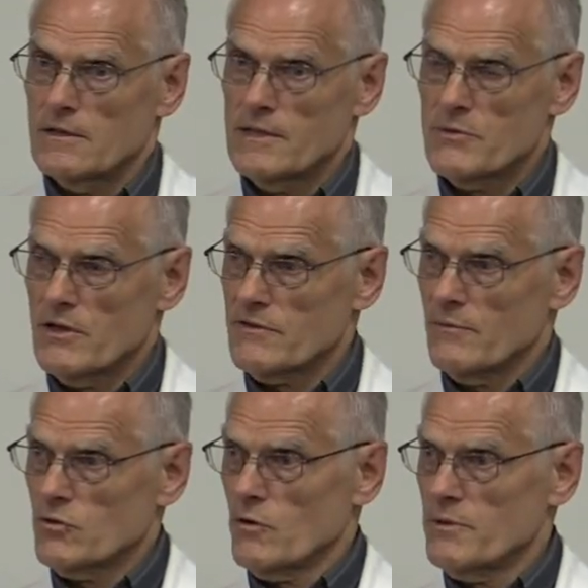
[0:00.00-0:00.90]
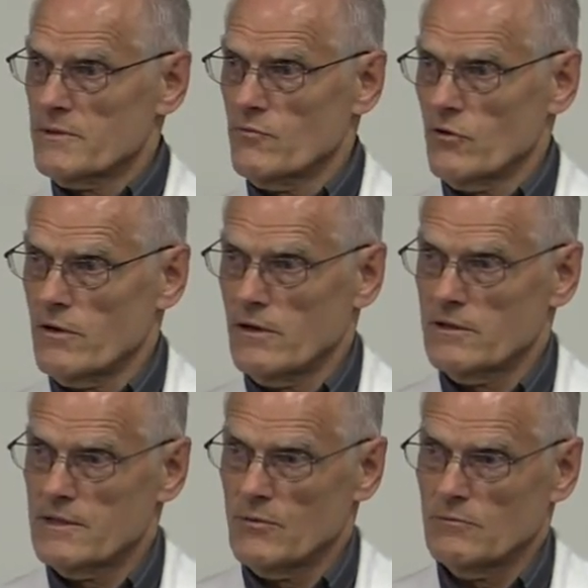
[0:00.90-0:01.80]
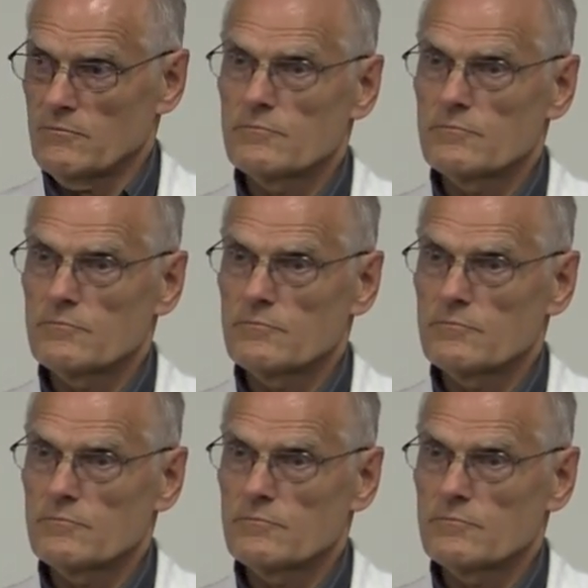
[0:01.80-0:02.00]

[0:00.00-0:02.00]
seems to have some tropism for the heart somehow.